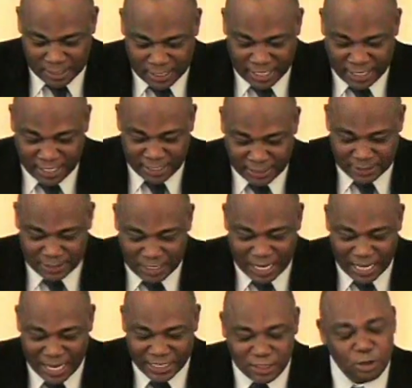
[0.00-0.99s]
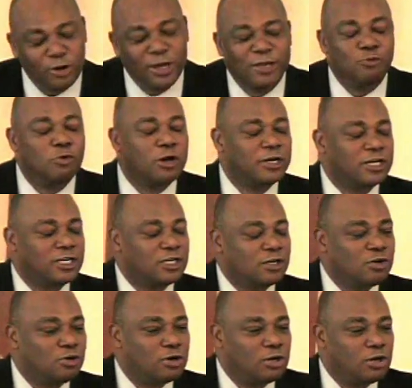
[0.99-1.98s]
And I know I wanted to
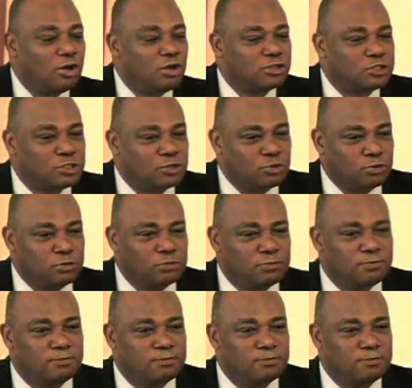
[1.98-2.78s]
go to law school.